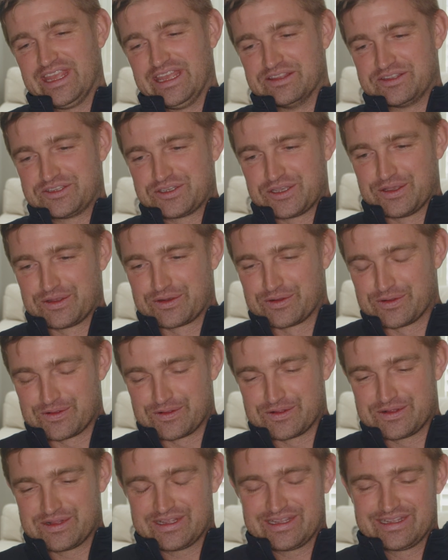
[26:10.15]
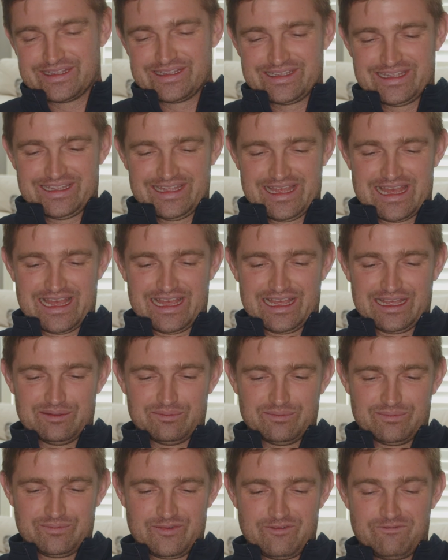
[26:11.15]
Internal
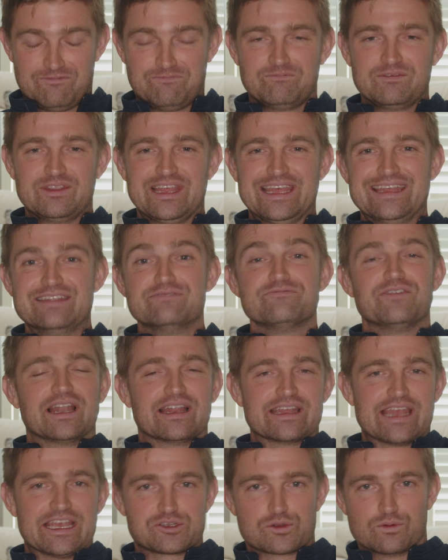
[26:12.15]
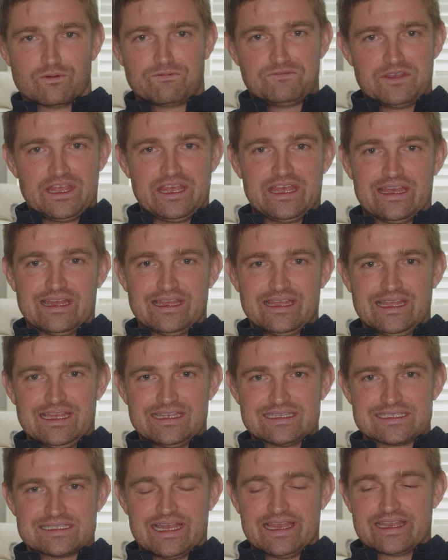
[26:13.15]
um, Invalidation or fear
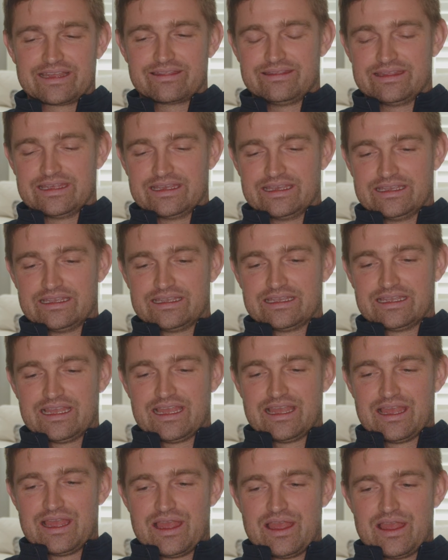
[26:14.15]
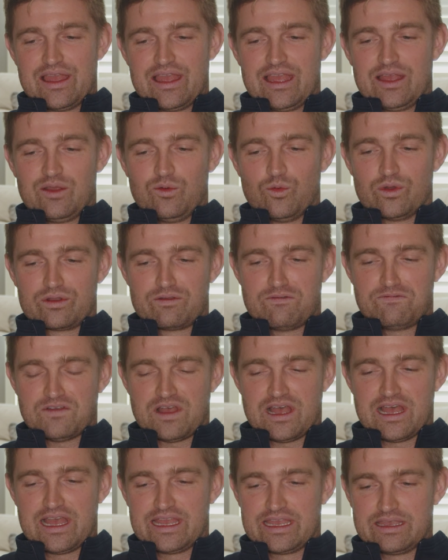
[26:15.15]
is like the what if
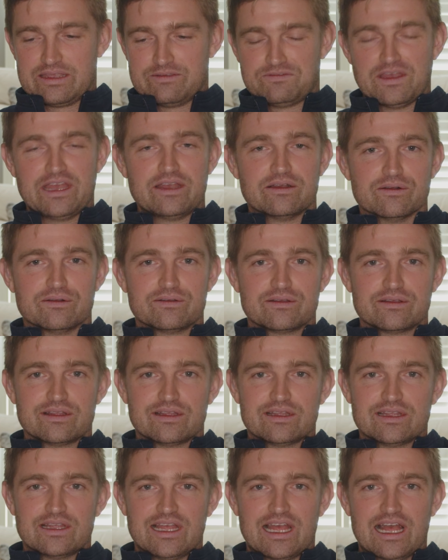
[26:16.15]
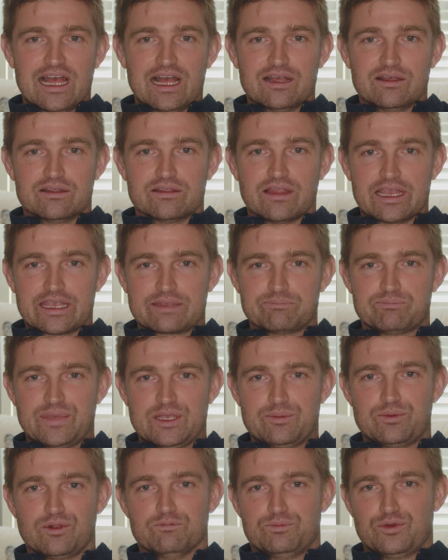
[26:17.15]
I fail? Uh, like
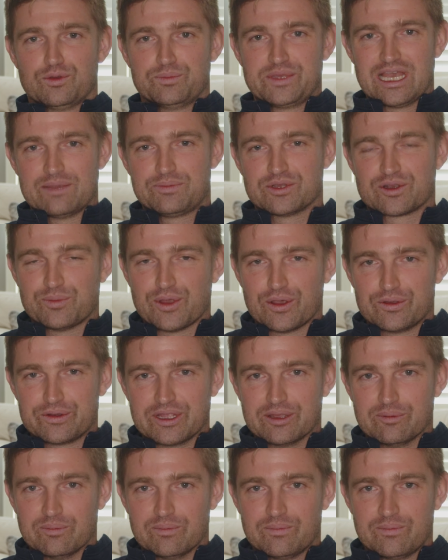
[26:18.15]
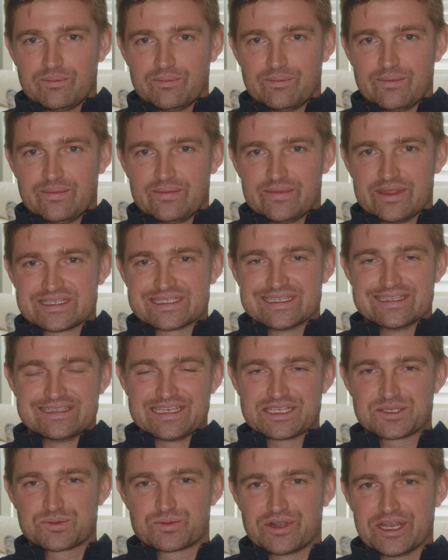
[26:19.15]
people have put me up on a podium. It's the
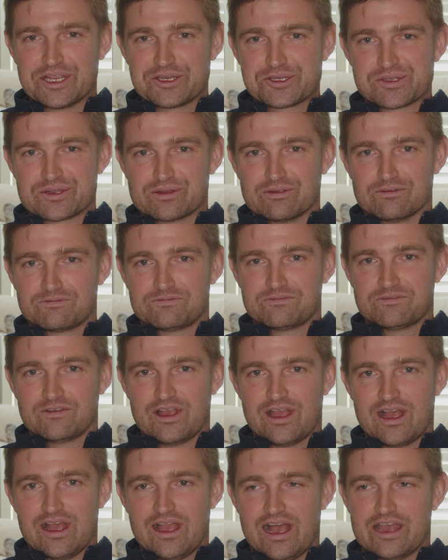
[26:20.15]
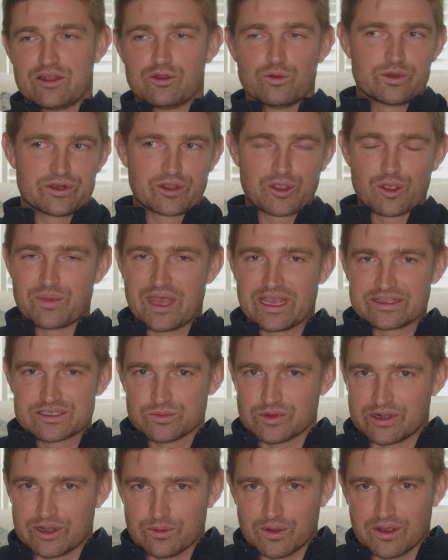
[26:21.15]
desperation of I don't want to go back to
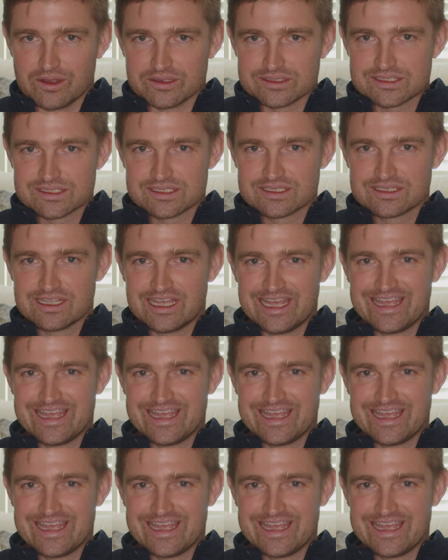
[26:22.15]
where I was.